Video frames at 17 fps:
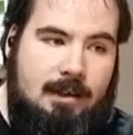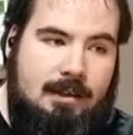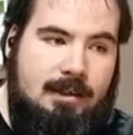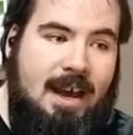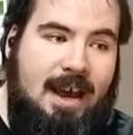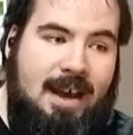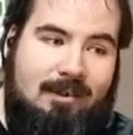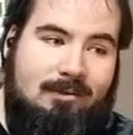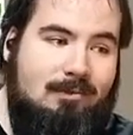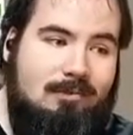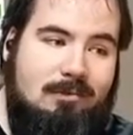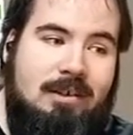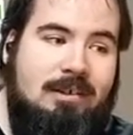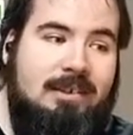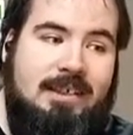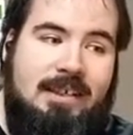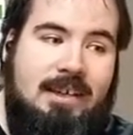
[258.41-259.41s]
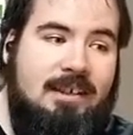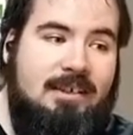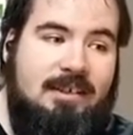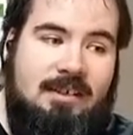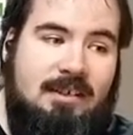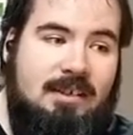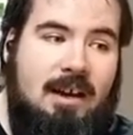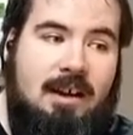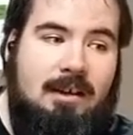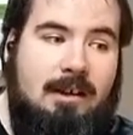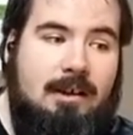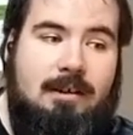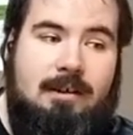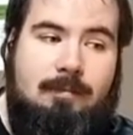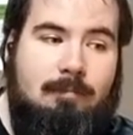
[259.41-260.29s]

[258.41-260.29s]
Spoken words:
that really does suck.